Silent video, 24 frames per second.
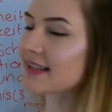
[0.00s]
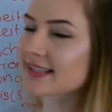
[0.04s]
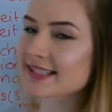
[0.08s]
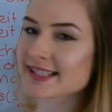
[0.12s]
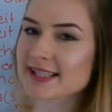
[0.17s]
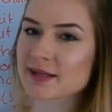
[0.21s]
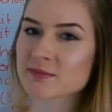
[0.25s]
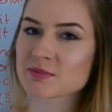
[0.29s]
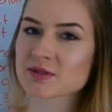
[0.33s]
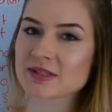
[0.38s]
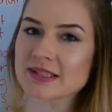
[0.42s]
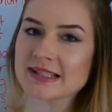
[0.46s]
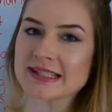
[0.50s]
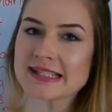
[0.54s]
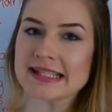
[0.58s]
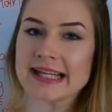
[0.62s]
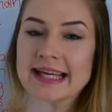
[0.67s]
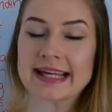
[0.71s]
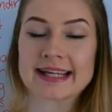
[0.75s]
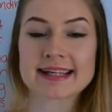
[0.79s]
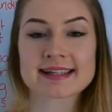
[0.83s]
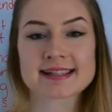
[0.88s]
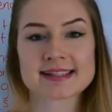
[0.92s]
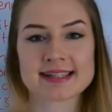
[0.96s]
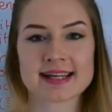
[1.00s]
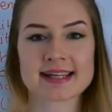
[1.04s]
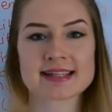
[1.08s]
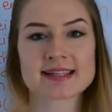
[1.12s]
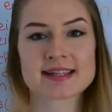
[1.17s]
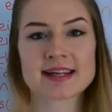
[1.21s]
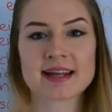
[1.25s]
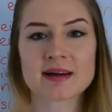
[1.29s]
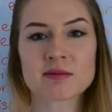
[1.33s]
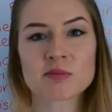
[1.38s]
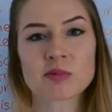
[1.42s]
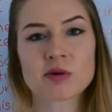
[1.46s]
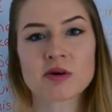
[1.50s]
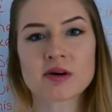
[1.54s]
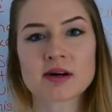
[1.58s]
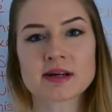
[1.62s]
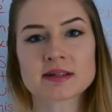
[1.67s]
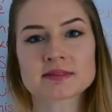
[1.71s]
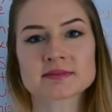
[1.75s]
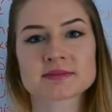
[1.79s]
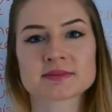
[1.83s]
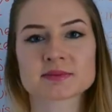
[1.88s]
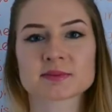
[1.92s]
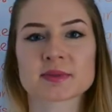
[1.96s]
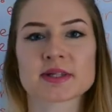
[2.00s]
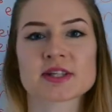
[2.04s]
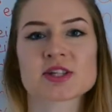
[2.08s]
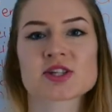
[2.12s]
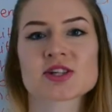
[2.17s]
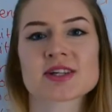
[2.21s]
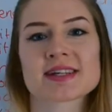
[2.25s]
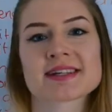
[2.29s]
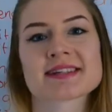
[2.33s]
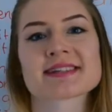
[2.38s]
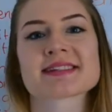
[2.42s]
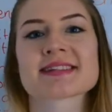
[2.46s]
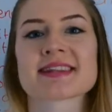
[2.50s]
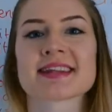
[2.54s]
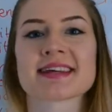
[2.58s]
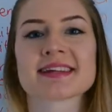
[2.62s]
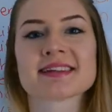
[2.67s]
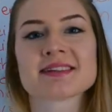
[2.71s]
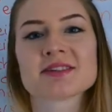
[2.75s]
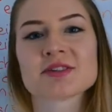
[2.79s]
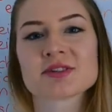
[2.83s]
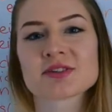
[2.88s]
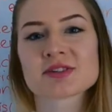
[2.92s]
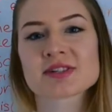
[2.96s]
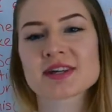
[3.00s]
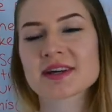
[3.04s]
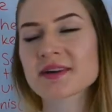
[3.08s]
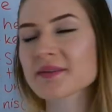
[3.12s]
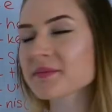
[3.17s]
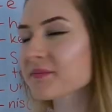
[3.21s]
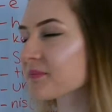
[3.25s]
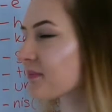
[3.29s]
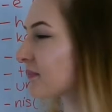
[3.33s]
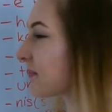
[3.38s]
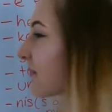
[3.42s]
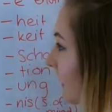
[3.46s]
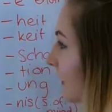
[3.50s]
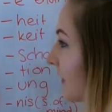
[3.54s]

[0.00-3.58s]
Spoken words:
exceptions like das Labor, which is the neuter.